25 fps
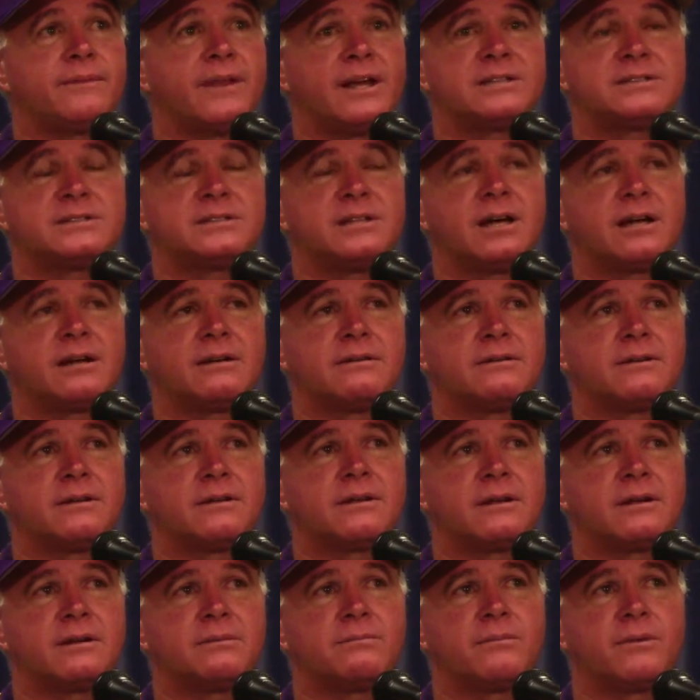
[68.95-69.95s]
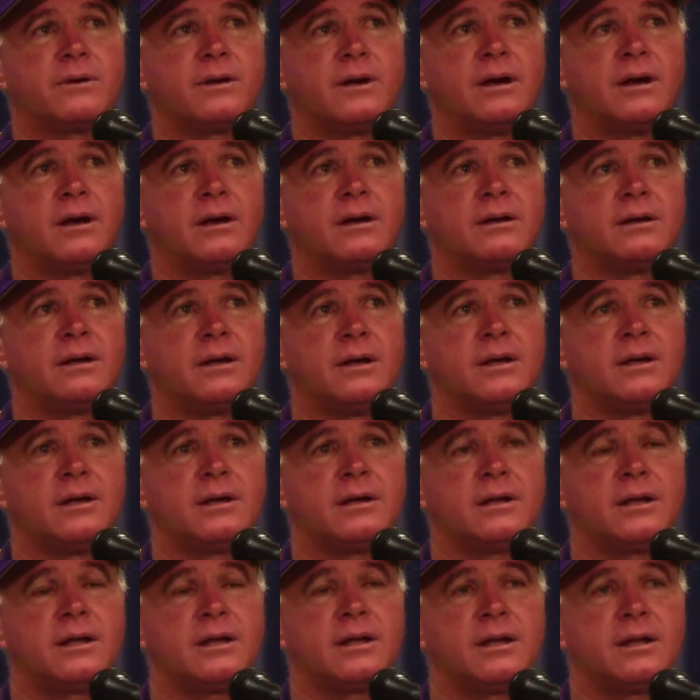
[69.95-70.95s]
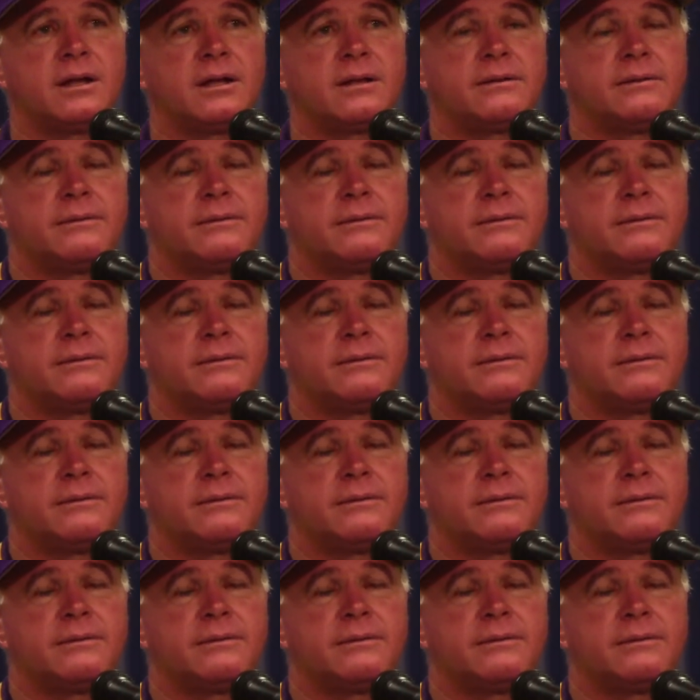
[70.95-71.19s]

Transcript: That's not a, a, a,